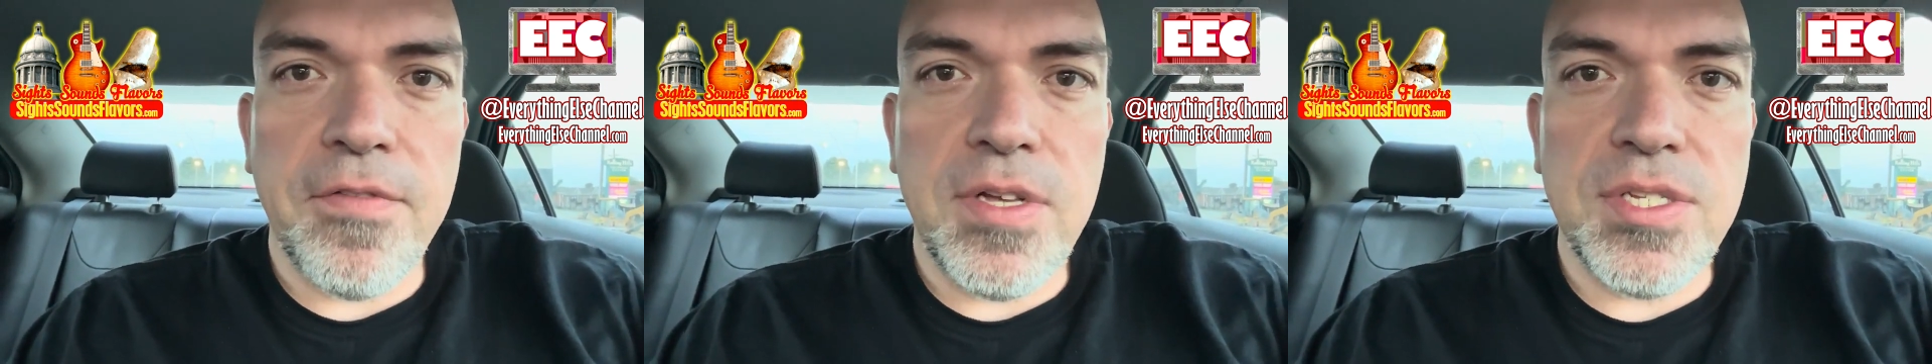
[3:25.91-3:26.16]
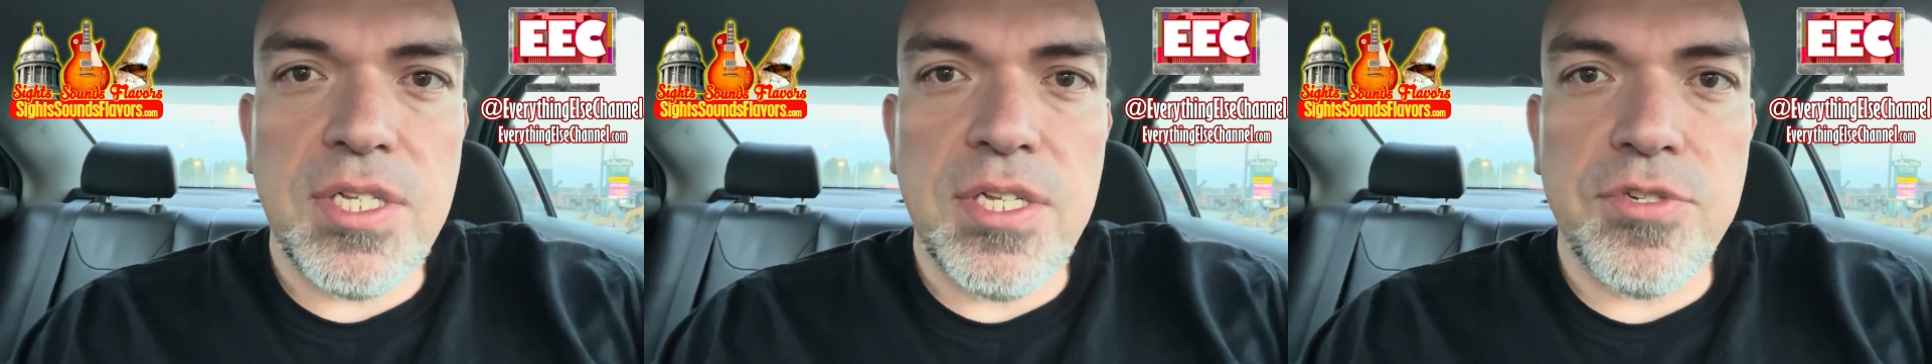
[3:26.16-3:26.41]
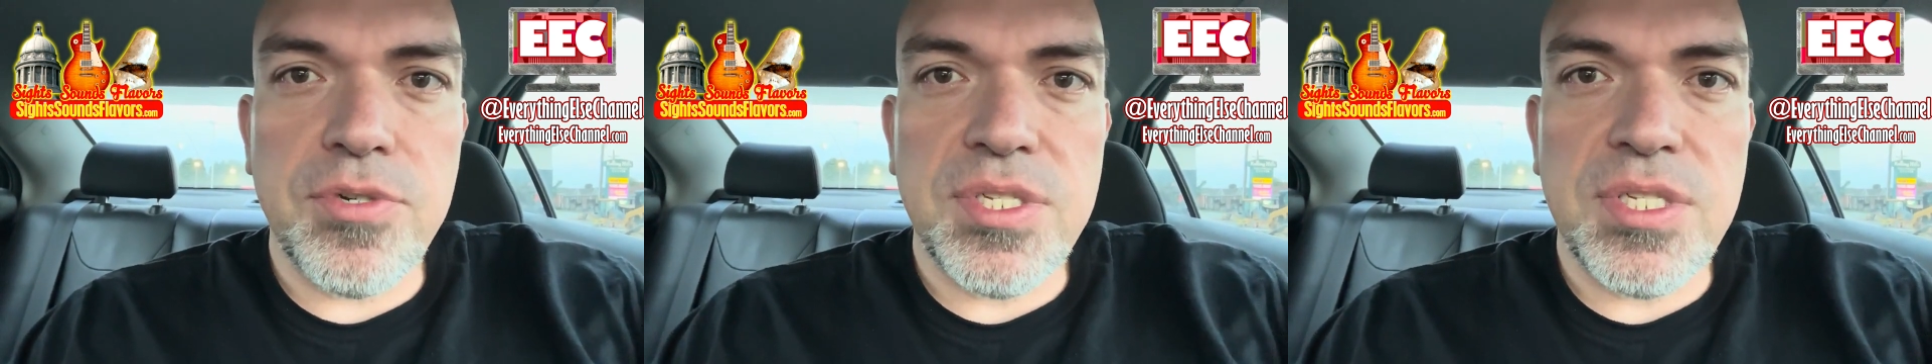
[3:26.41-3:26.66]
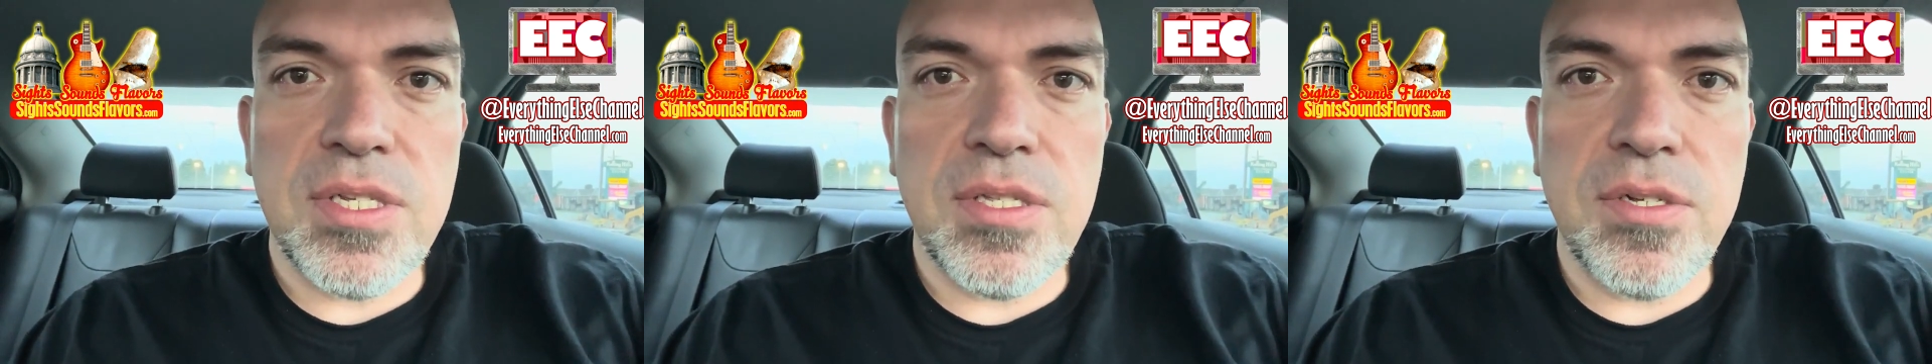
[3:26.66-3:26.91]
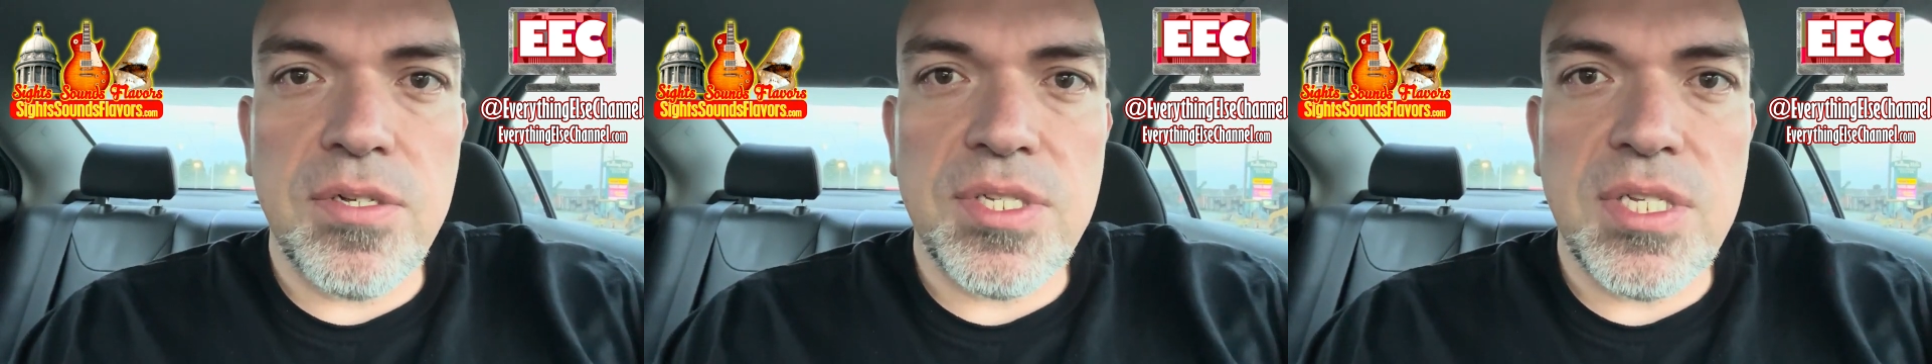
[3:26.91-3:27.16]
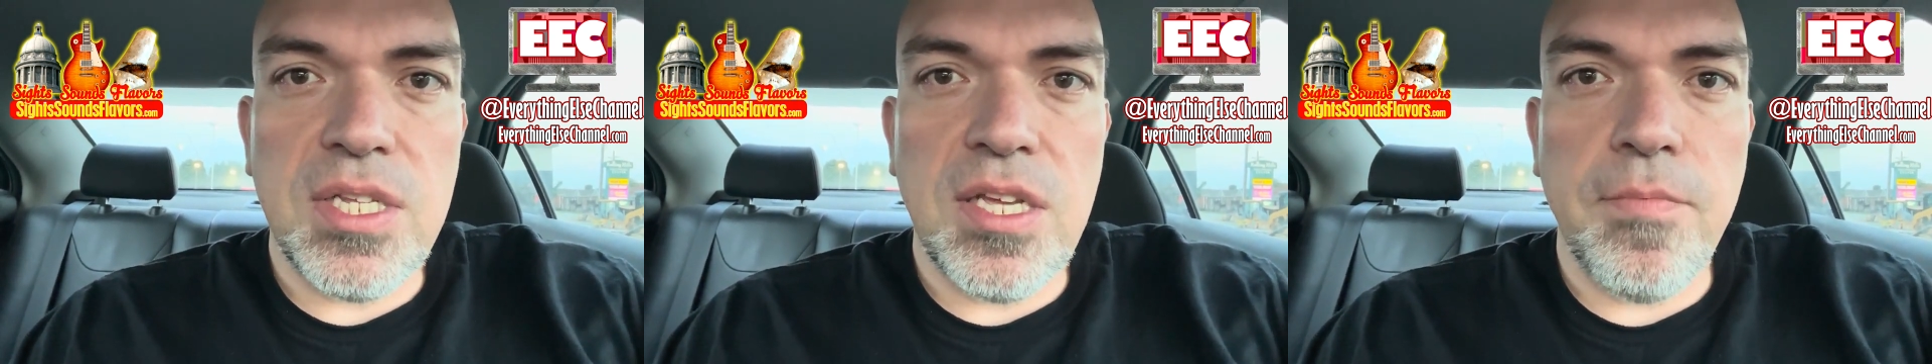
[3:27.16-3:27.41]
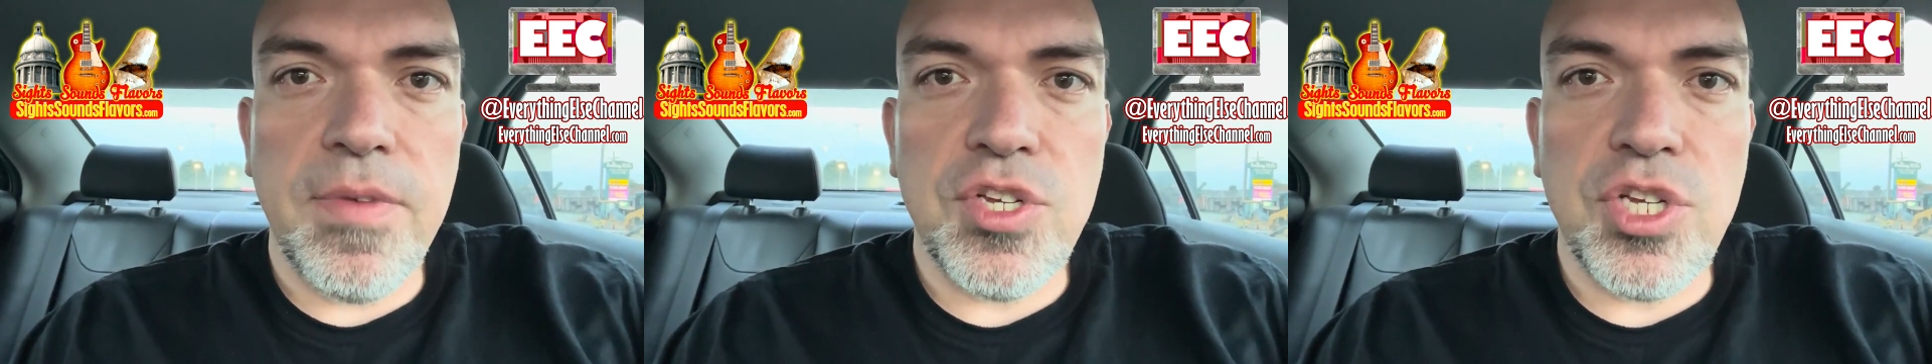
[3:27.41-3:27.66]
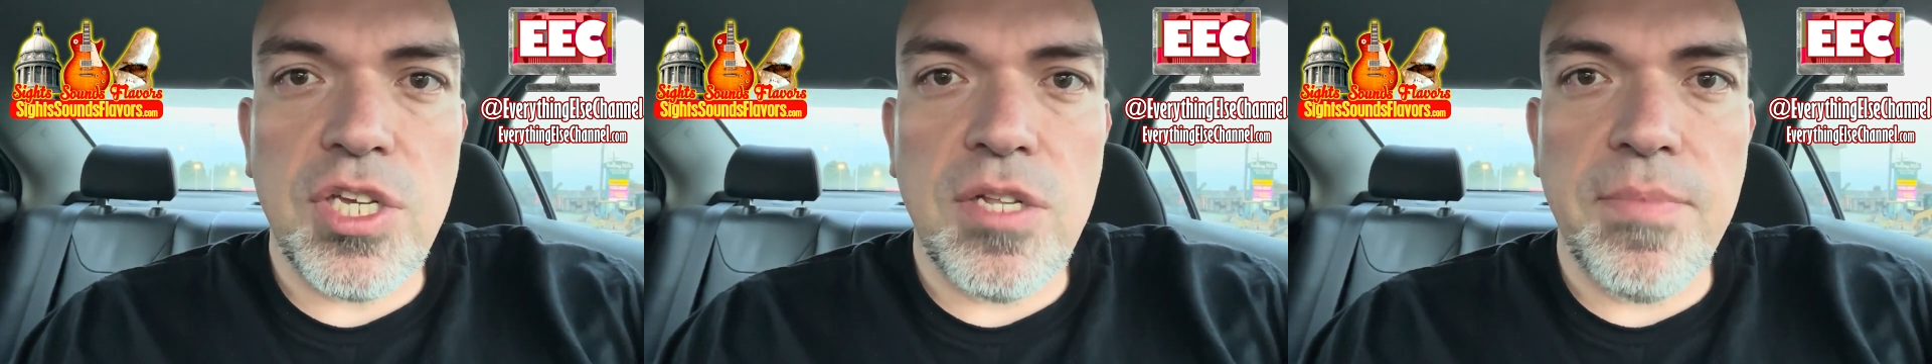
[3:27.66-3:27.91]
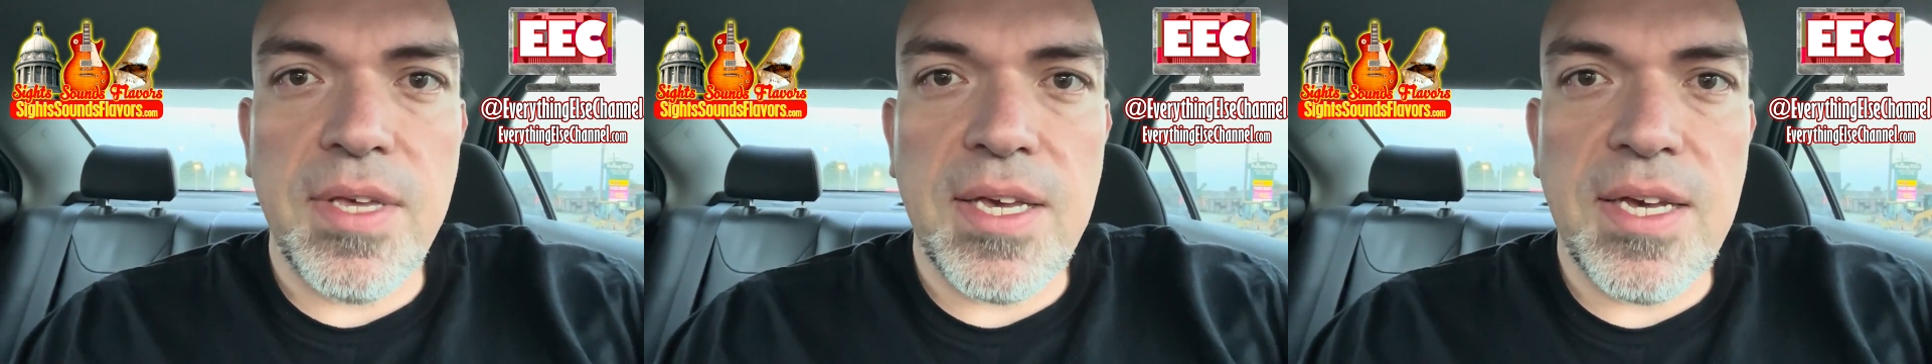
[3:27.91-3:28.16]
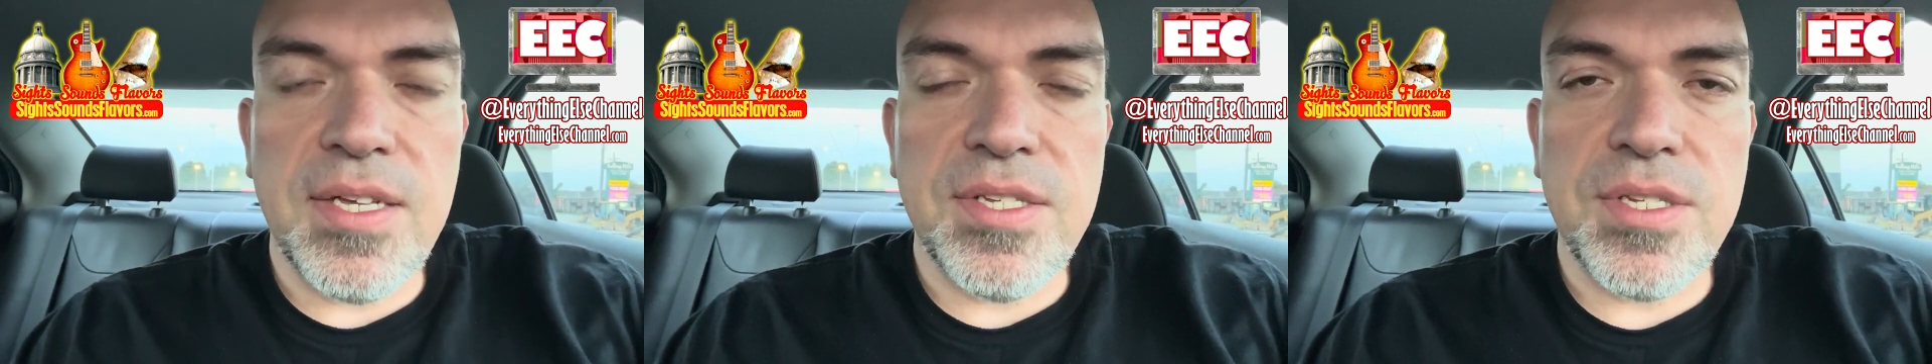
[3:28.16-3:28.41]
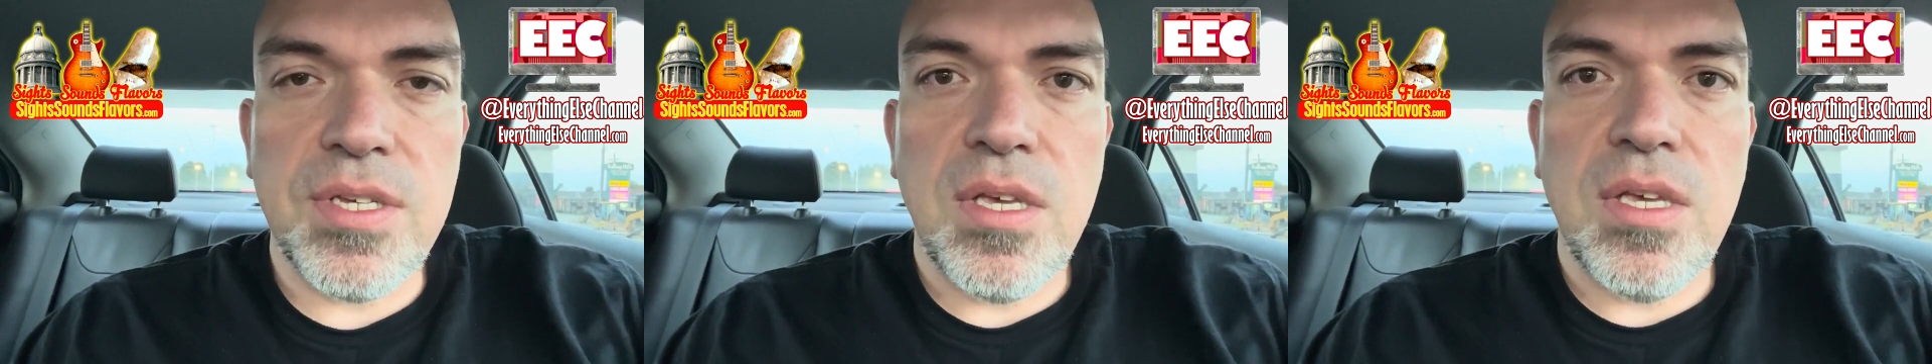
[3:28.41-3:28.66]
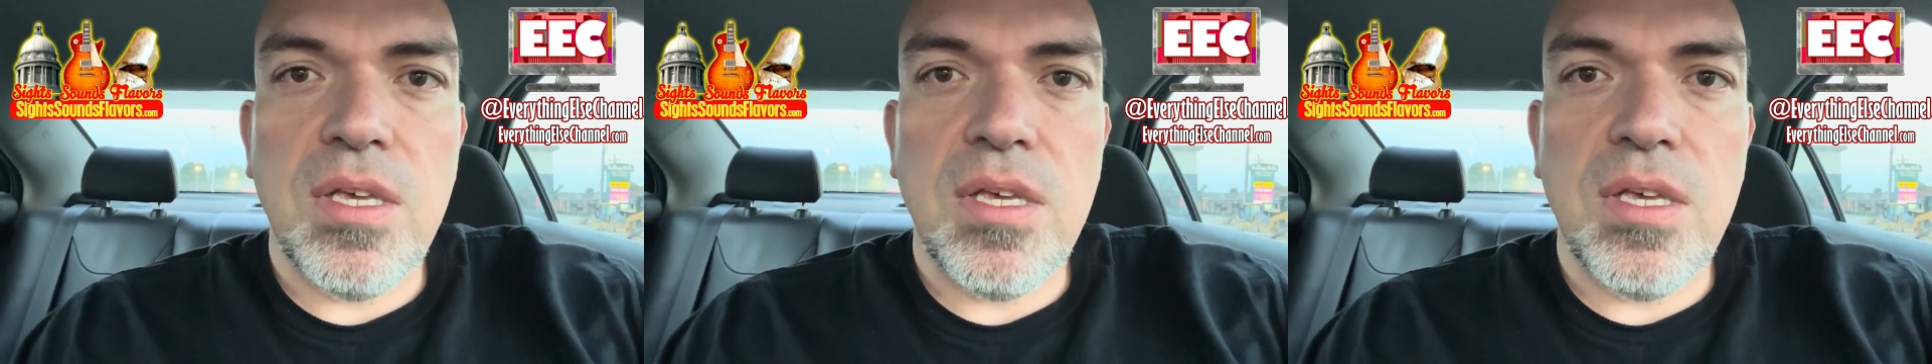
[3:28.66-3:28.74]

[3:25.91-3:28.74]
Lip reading: is an interesting little city in Michigan because